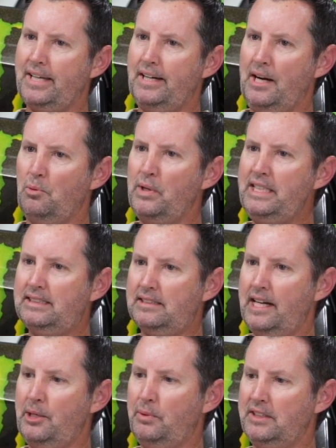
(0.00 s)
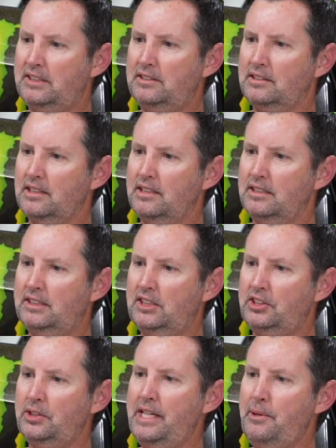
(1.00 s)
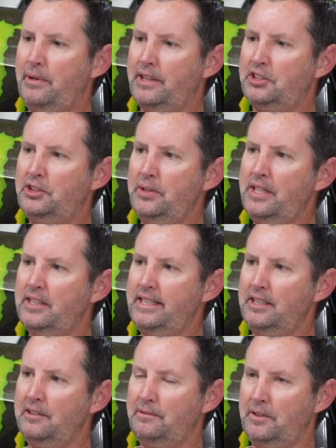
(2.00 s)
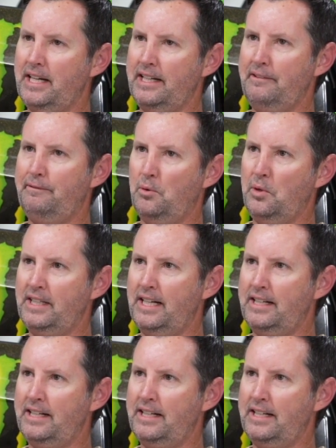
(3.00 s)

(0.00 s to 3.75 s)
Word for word: I re-signed with Suzuki with a two-year deal for '94 and